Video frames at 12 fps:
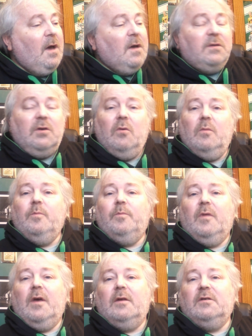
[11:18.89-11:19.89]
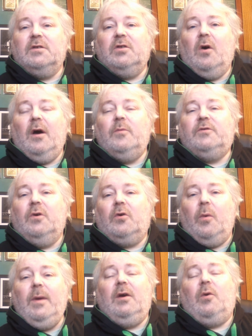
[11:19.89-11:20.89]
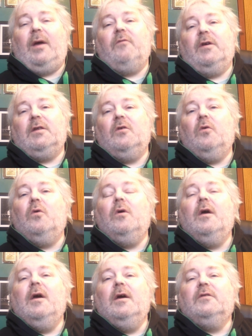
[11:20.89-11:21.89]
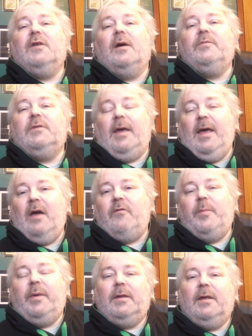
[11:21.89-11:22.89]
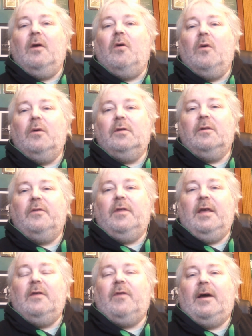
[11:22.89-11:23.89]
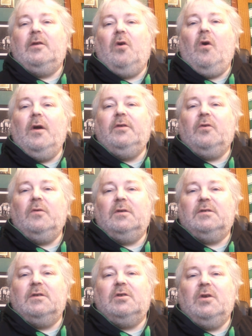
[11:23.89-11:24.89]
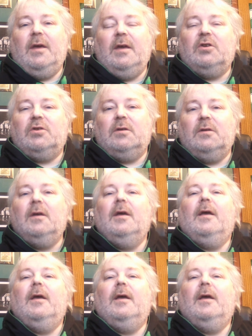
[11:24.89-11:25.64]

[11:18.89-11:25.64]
So, just thought I would do a quick video to update everybody on the Van Hooijdonk situation